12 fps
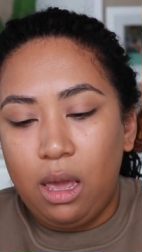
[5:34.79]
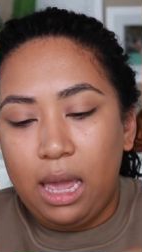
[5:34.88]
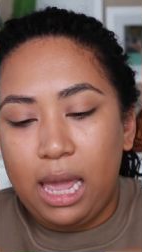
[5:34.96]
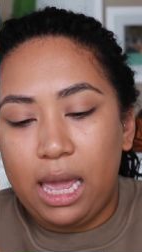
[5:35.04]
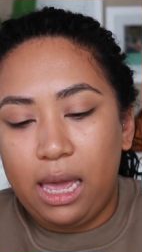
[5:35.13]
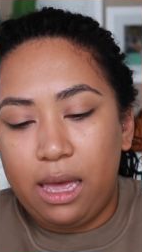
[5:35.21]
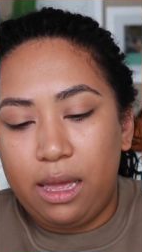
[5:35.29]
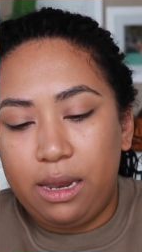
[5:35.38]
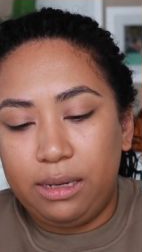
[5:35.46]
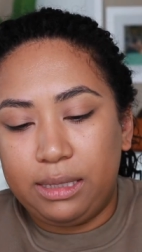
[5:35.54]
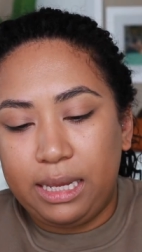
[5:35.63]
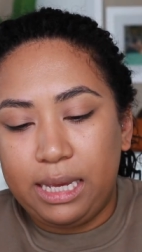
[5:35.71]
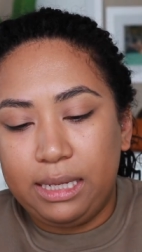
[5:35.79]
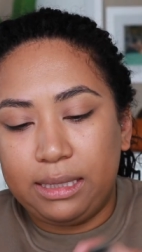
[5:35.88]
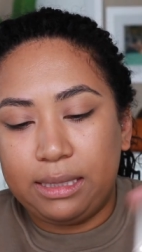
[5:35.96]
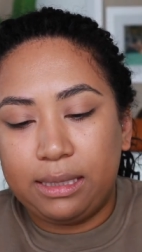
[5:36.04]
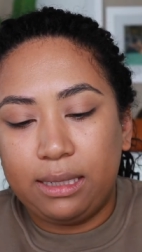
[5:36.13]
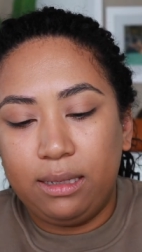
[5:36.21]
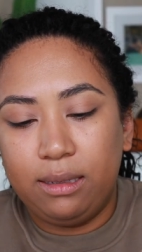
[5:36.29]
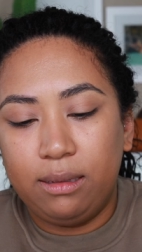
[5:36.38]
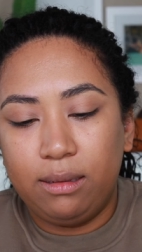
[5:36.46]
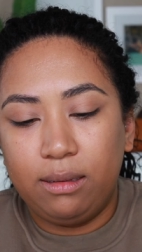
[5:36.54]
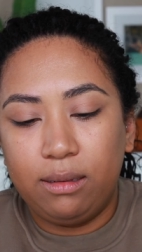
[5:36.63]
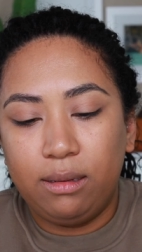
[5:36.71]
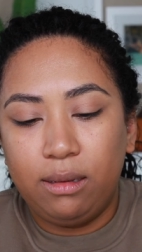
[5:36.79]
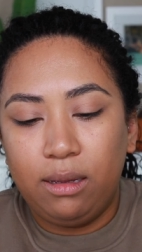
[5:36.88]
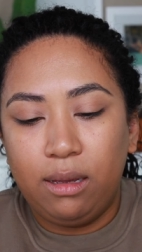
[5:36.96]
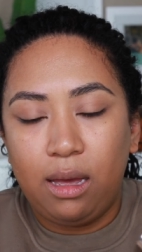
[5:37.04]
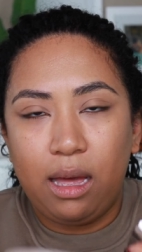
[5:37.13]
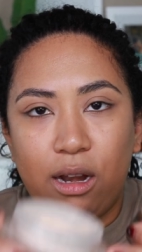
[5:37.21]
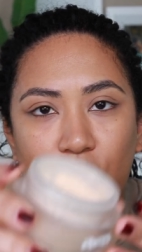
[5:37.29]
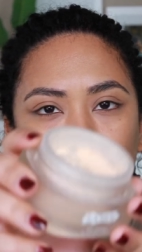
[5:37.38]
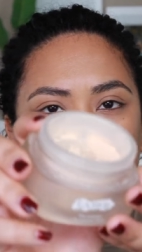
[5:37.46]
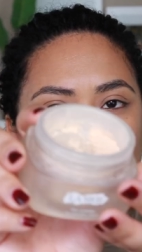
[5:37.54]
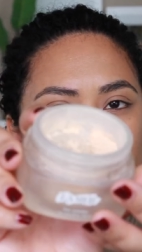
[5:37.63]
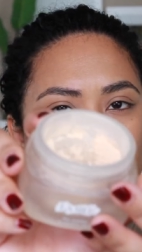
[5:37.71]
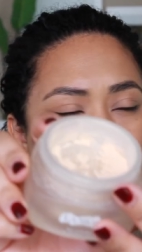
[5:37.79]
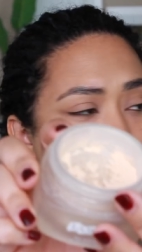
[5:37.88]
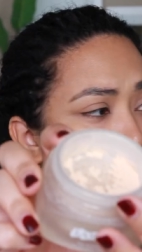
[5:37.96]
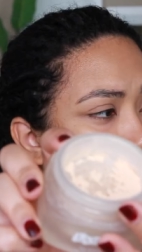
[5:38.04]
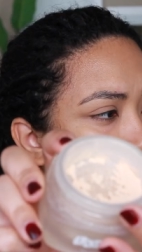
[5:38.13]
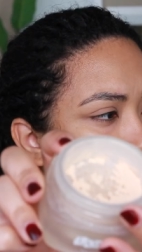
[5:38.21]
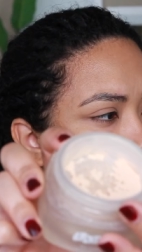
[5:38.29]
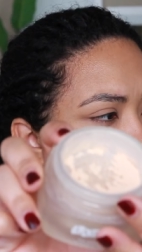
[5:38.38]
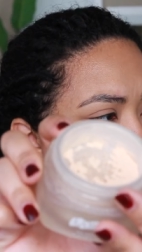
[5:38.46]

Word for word: And it's, I don't know, it's kind of like a